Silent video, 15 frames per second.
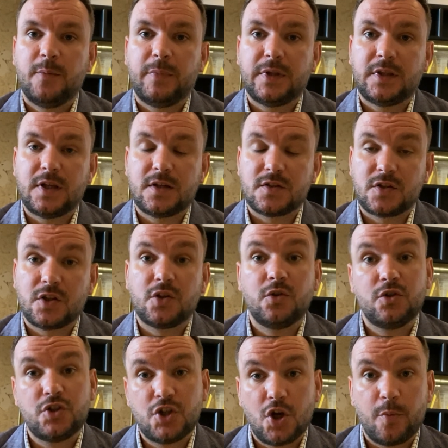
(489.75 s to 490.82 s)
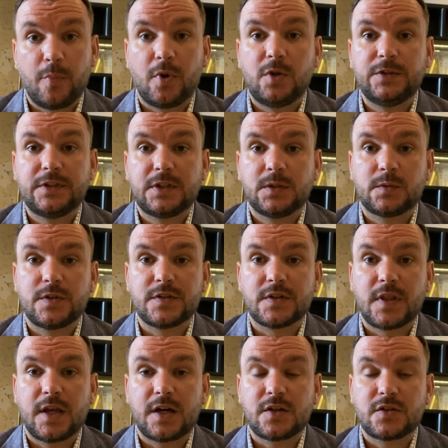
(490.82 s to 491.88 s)
But there's a huge geopolitical risk
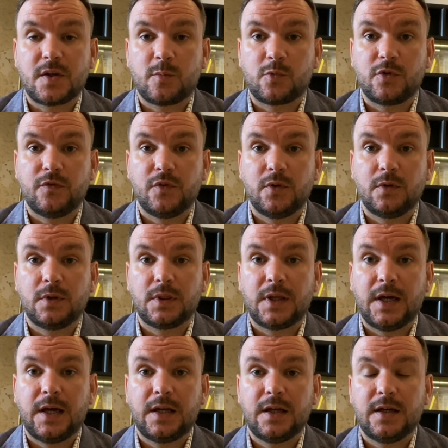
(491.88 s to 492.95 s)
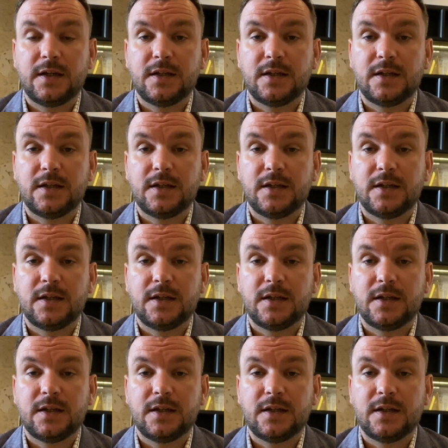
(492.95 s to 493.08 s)
there, so I'm reviewing that.